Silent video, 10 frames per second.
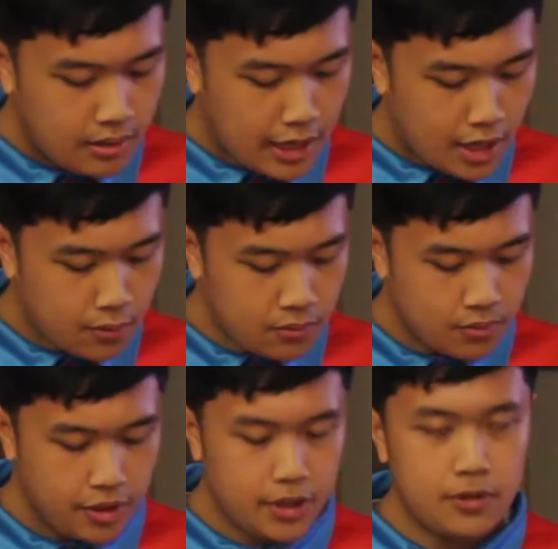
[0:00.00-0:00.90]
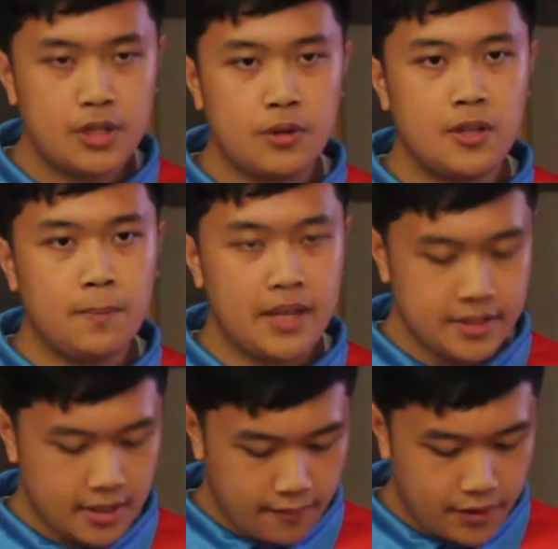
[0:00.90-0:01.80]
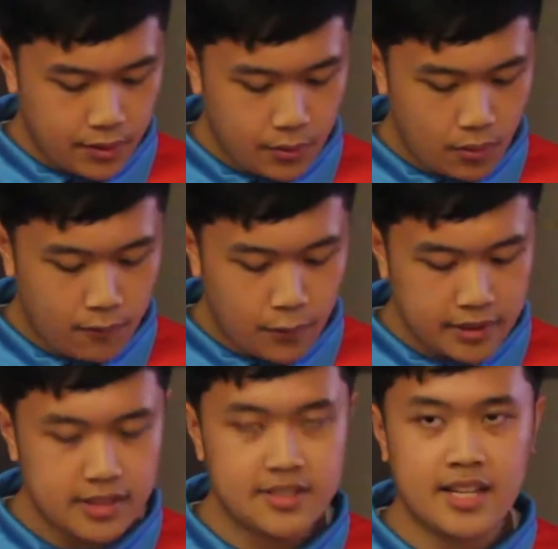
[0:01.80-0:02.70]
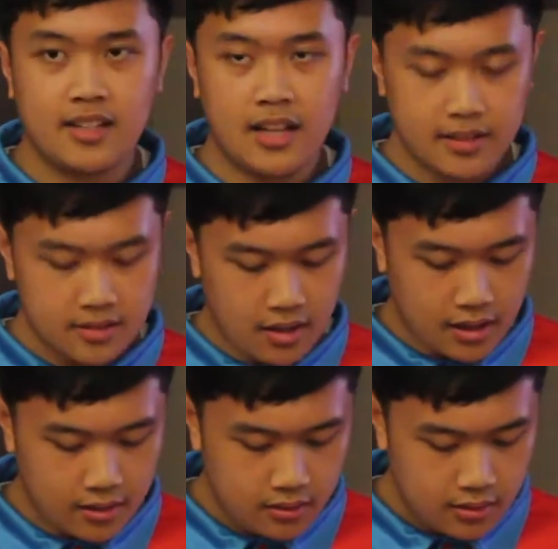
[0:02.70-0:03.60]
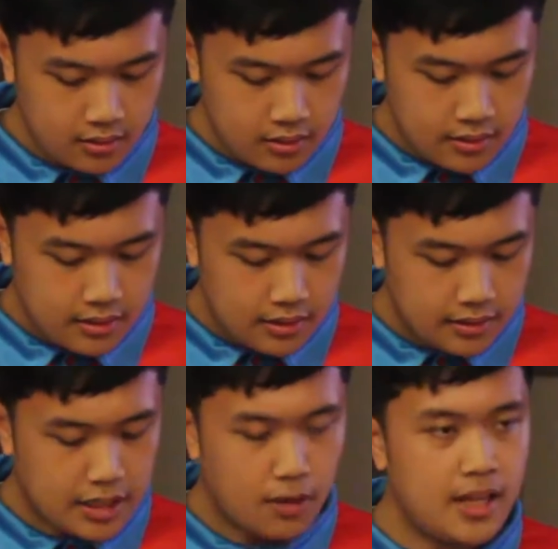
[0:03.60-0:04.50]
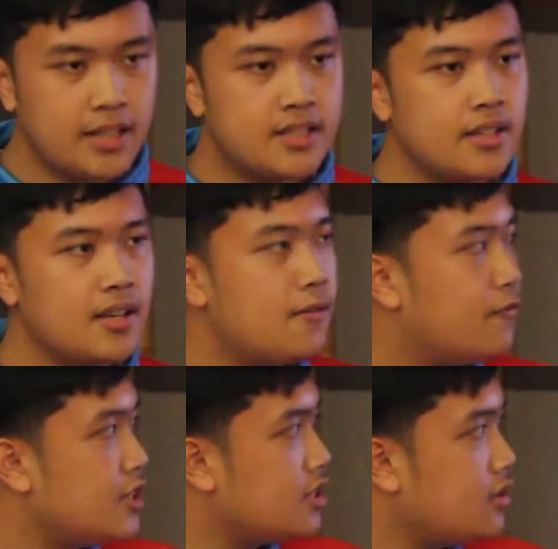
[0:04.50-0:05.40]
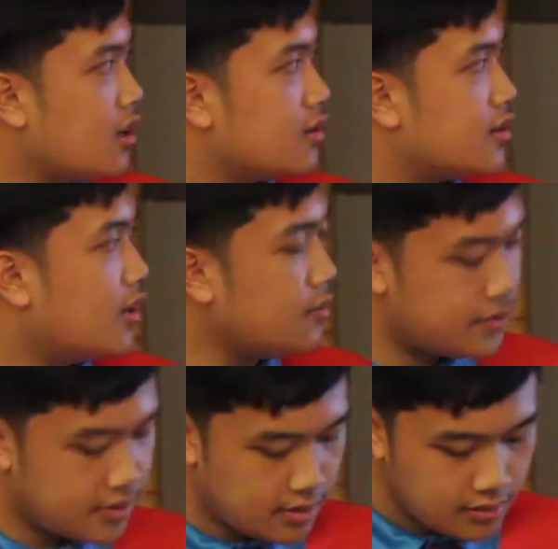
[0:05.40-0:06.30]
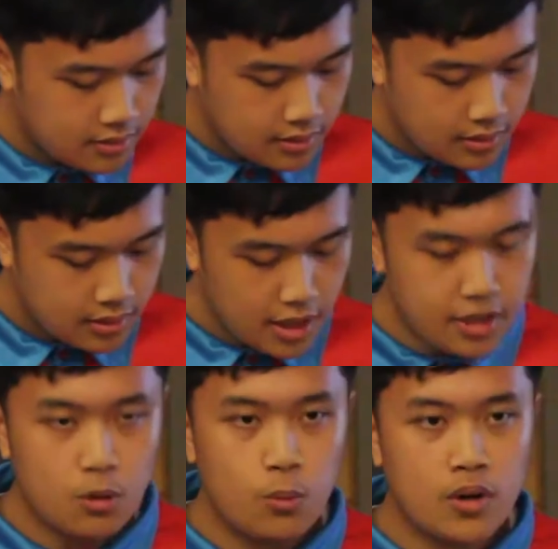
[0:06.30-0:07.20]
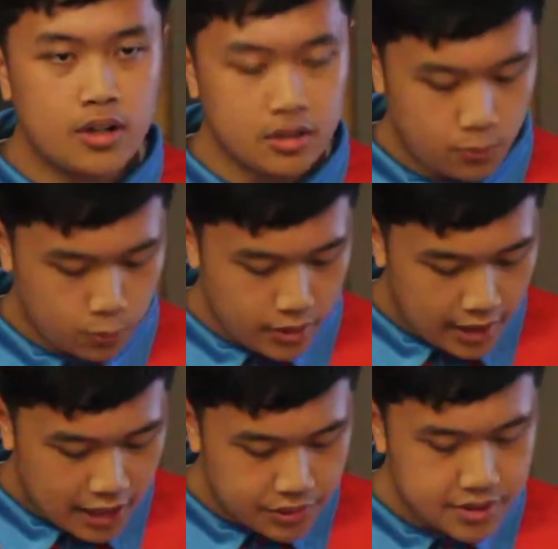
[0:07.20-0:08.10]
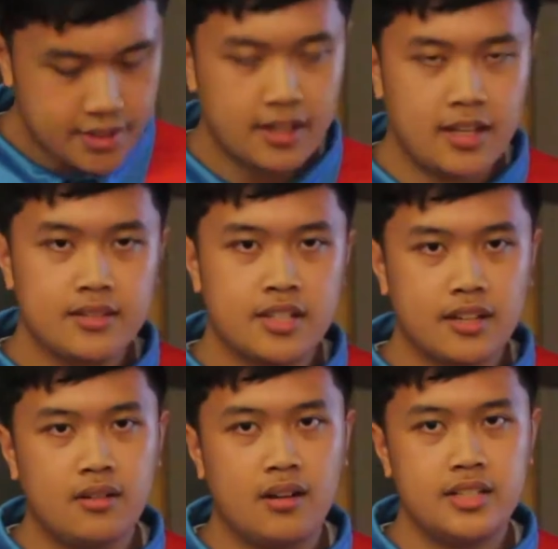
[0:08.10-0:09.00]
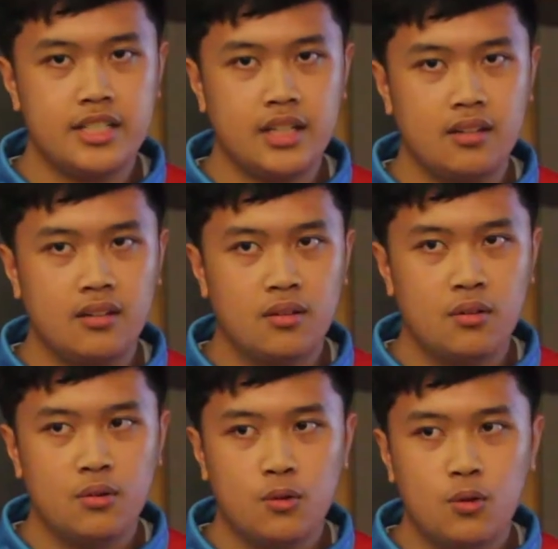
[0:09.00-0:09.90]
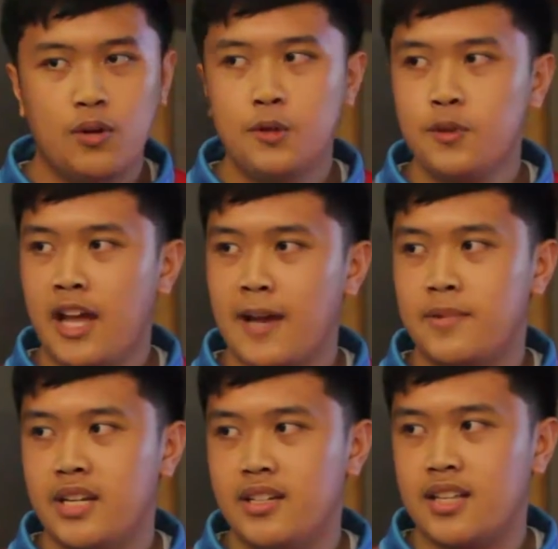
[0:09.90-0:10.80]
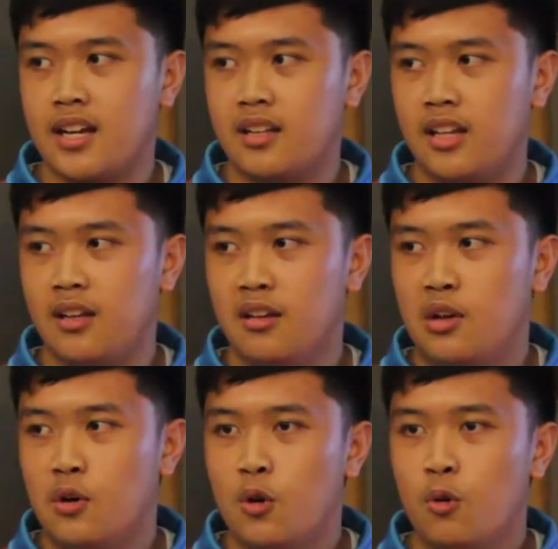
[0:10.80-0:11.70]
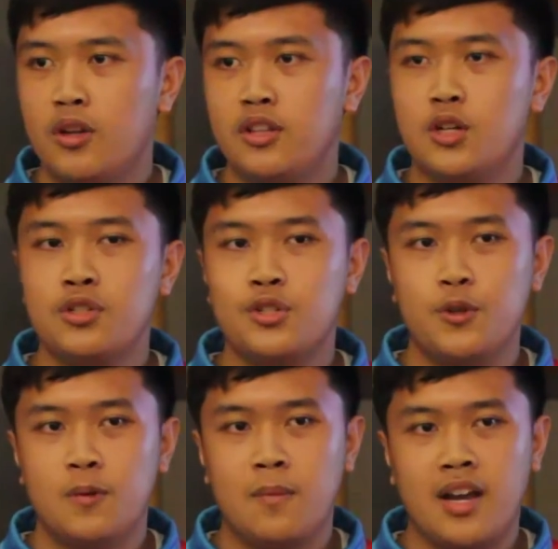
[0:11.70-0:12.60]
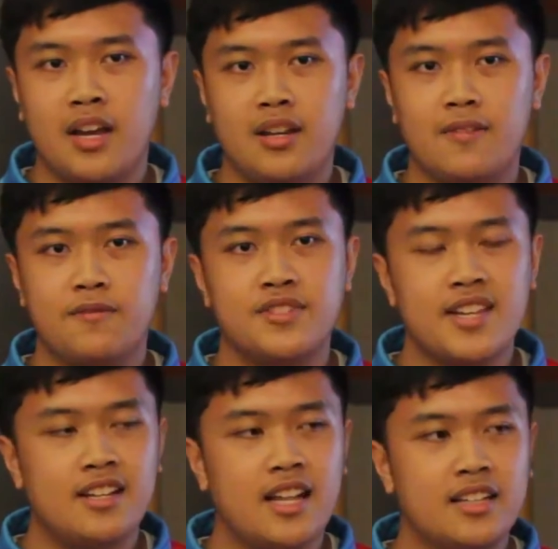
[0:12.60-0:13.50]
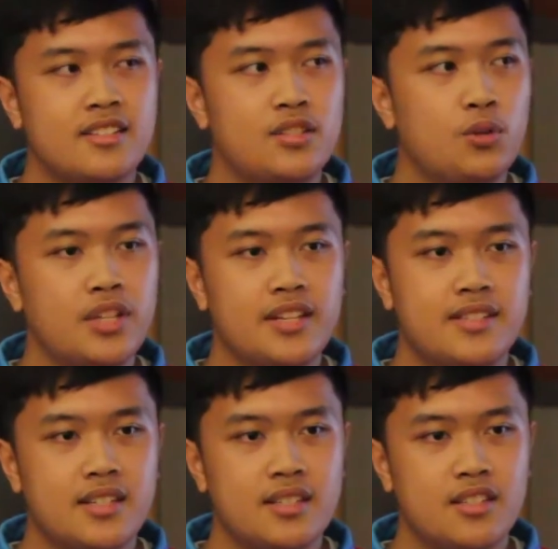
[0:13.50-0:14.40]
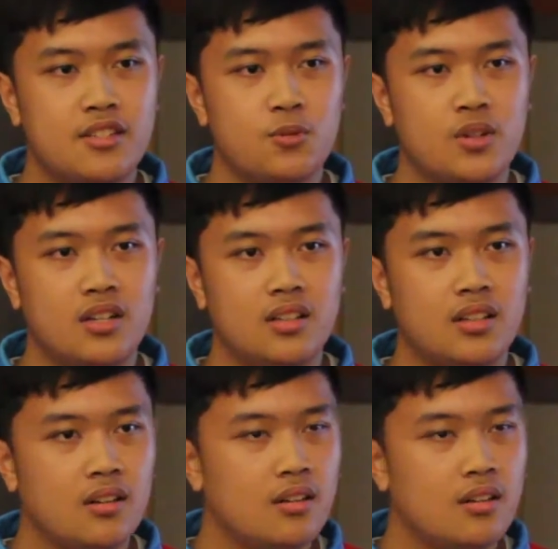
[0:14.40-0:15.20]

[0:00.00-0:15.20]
Now, you know the basic view of what satellites are. Now, let's envision ourselves in a world without satellite technology. What would happen exactly? What goes through your mind if satellites don't exist in this world?